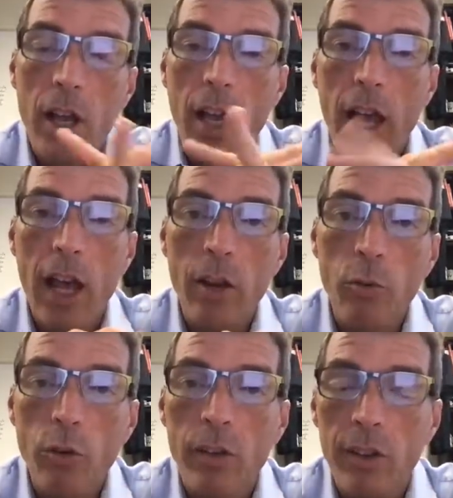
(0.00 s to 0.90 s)
And
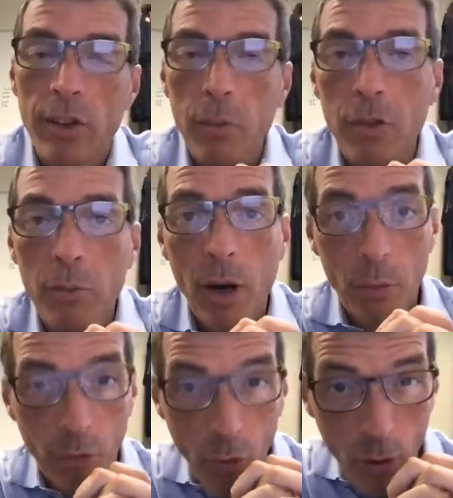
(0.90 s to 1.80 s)
with acceptance by
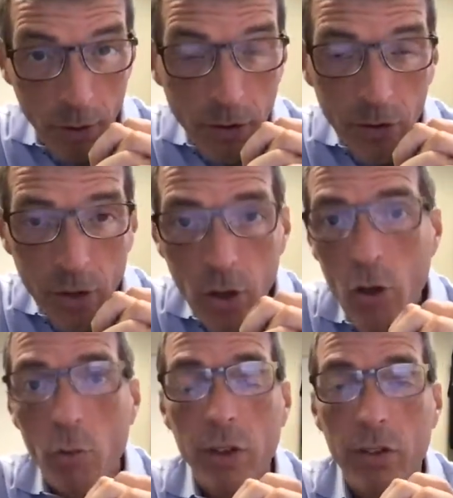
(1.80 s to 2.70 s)
performance,
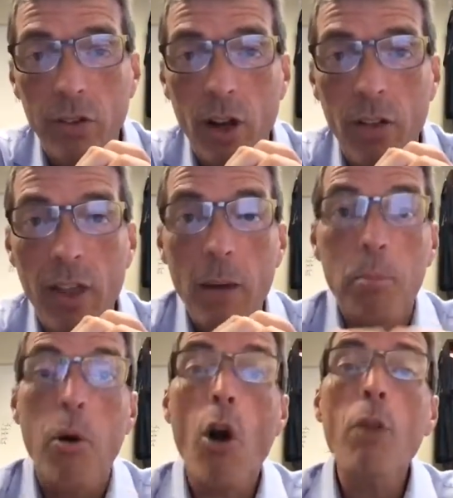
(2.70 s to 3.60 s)
we saw that
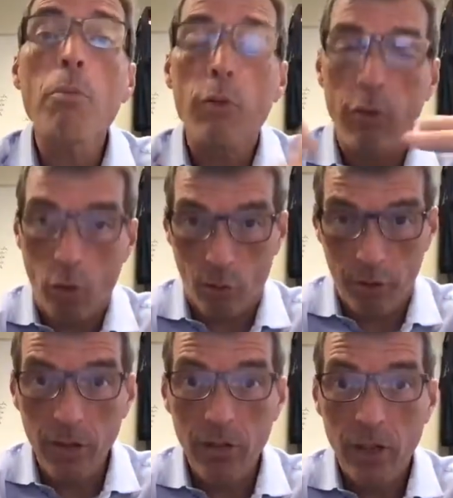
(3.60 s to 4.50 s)
part
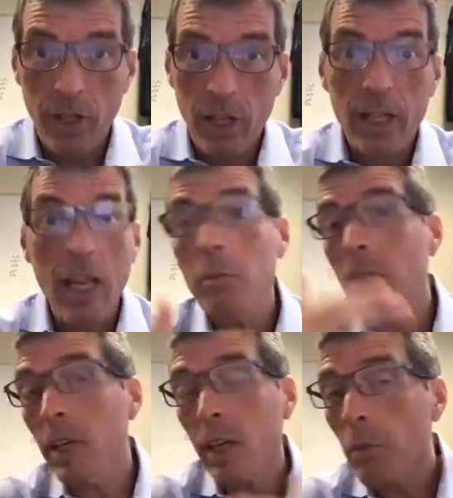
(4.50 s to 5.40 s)
performance can
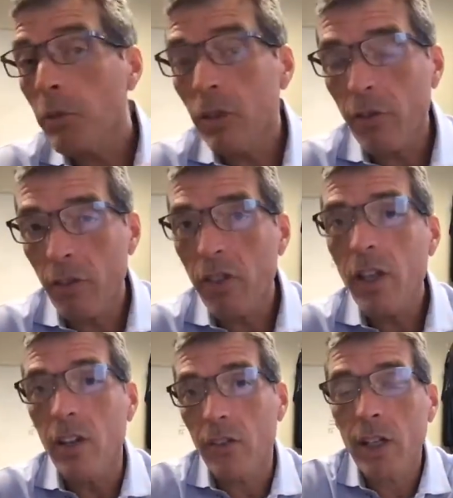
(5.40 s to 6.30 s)
mean a couple different
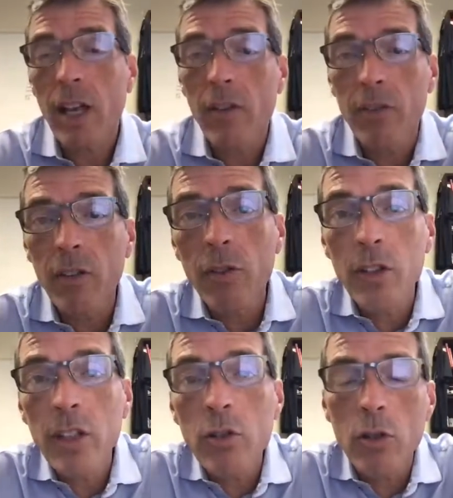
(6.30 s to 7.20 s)
things. It can have different
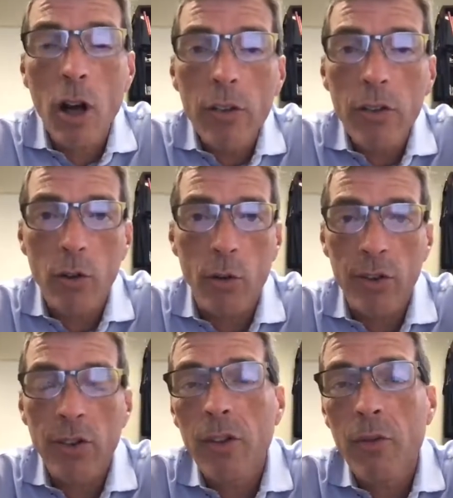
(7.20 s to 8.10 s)
legal
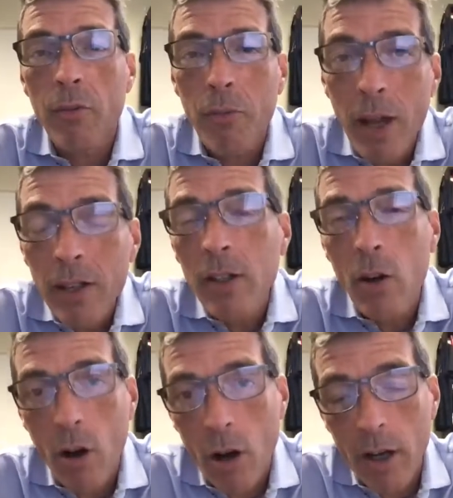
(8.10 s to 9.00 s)
consequences depending
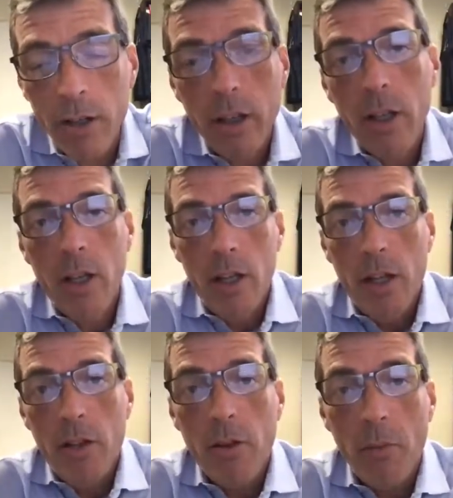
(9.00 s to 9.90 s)
on
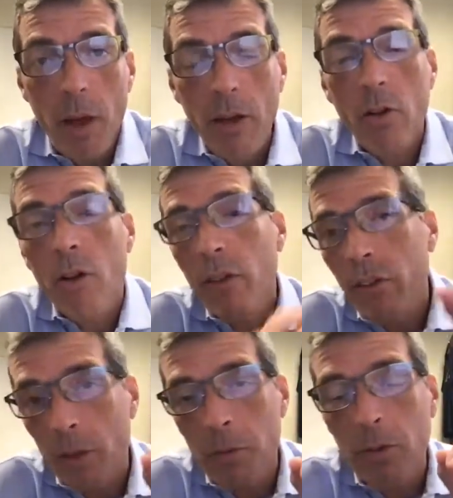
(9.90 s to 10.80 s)
the manner of
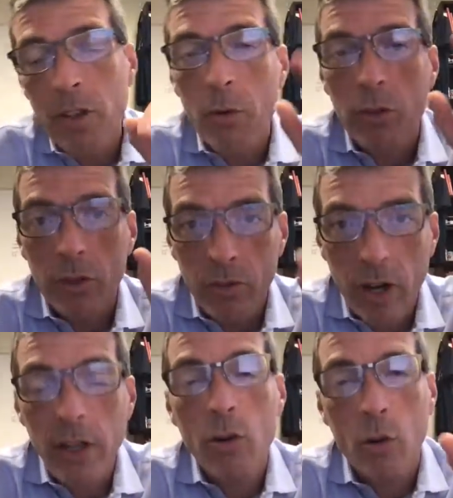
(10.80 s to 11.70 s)
acceptance that was
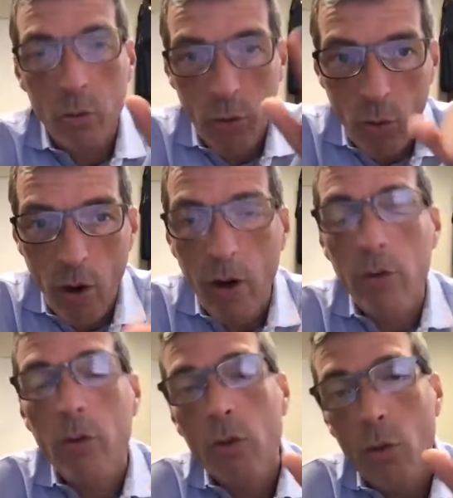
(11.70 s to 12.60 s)
invited or
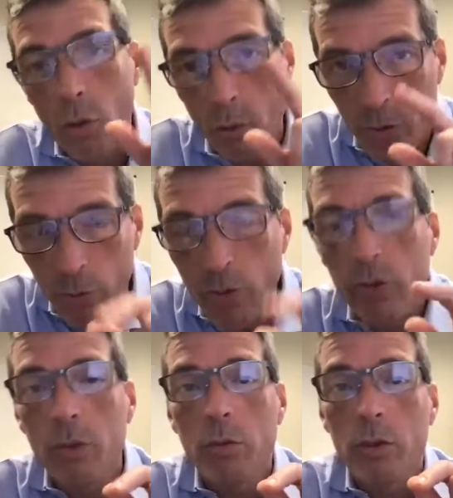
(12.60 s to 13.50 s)
required or was
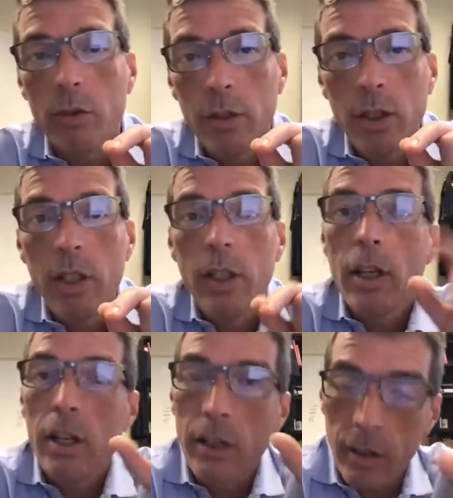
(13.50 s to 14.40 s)
reasonable
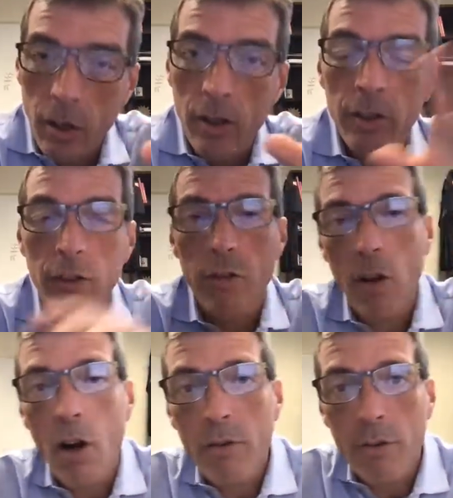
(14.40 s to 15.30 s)
in the context of the
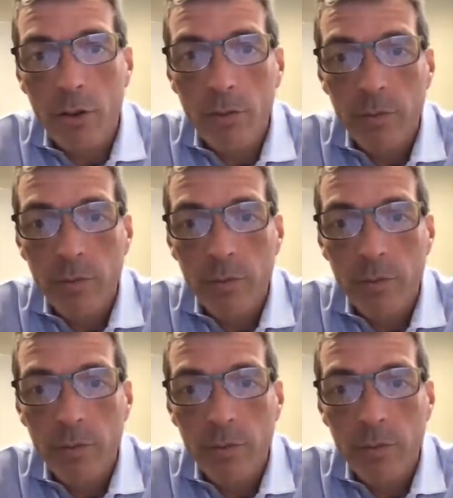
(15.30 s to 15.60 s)
offer.